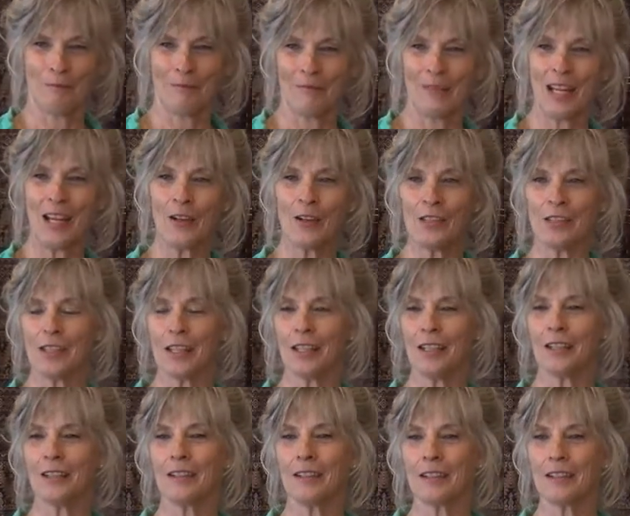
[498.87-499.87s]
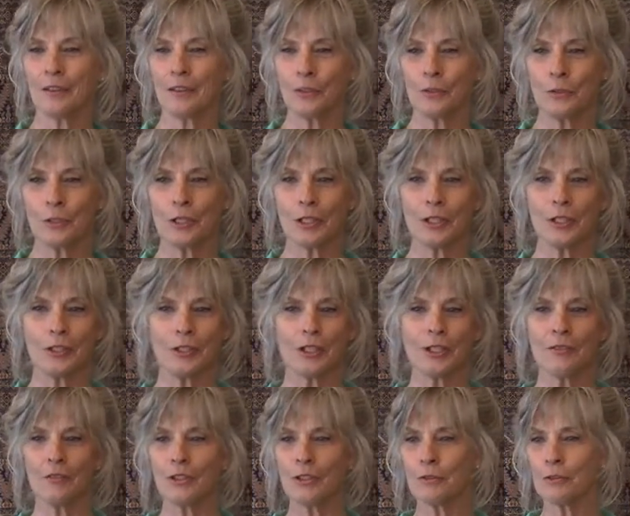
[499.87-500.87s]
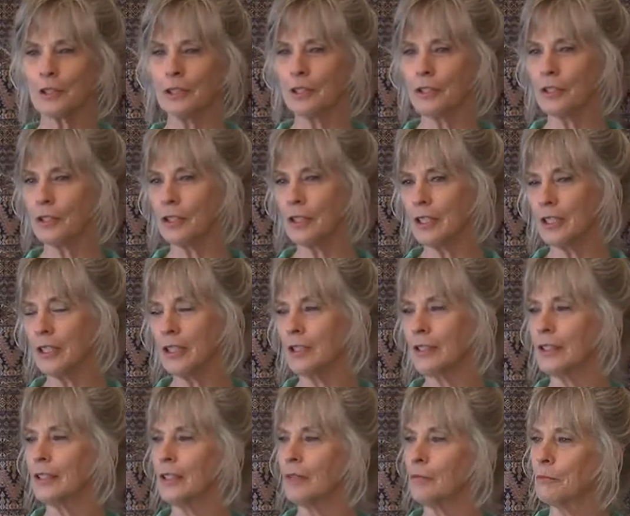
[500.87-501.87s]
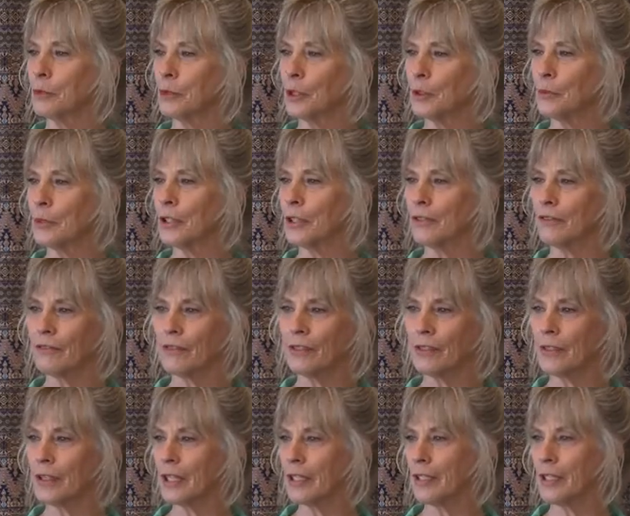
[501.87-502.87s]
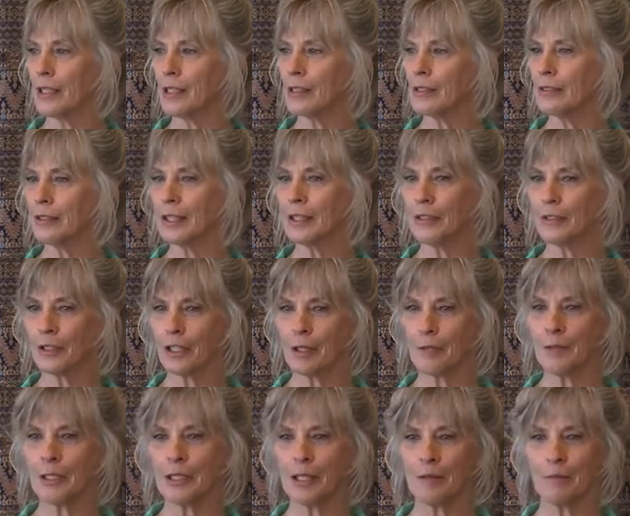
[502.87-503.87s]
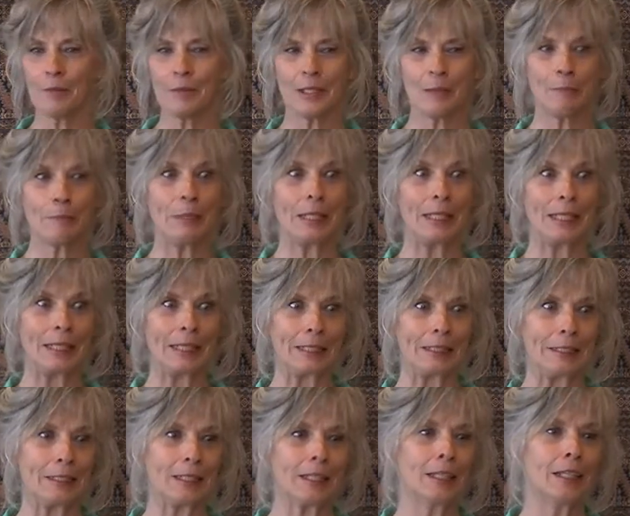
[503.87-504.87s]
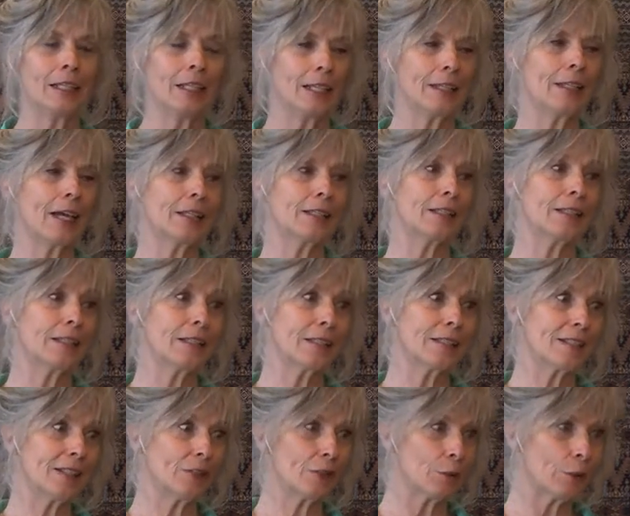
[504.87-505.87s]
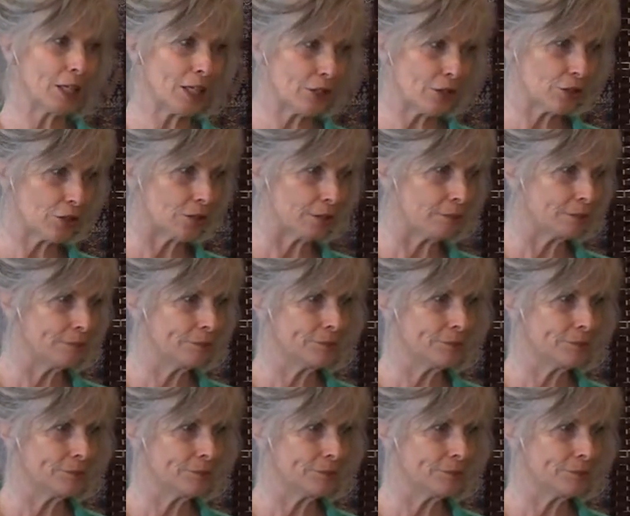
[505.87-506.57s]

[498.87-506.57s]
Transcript: Now it's like, do a clearing, you feel really good, and then boom, you can feel that next layer coming up immediately. That's the acceleration.